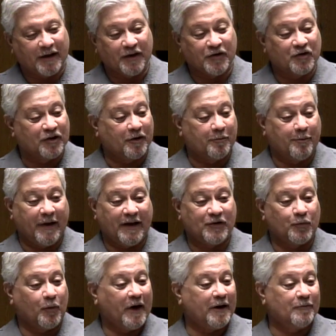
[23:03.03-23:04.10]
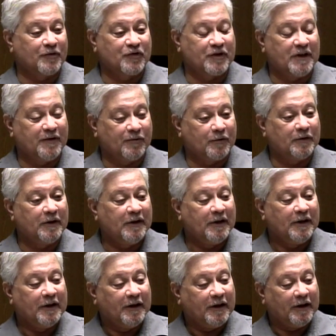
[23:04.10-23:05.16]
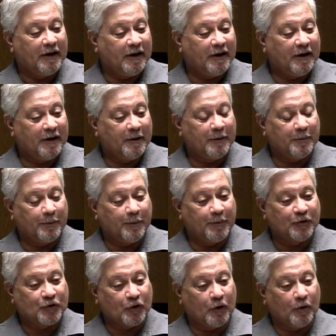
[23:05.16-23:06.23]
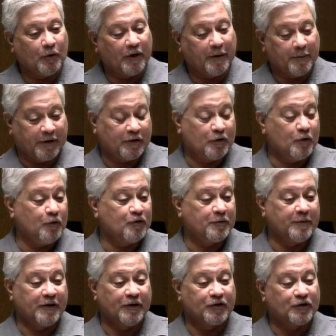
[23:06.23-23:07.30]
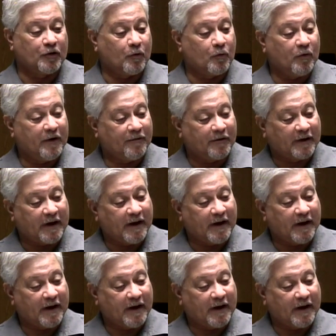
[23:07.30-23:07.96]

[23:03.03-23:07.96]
He's their best wide receiver. But Guzman is terrific.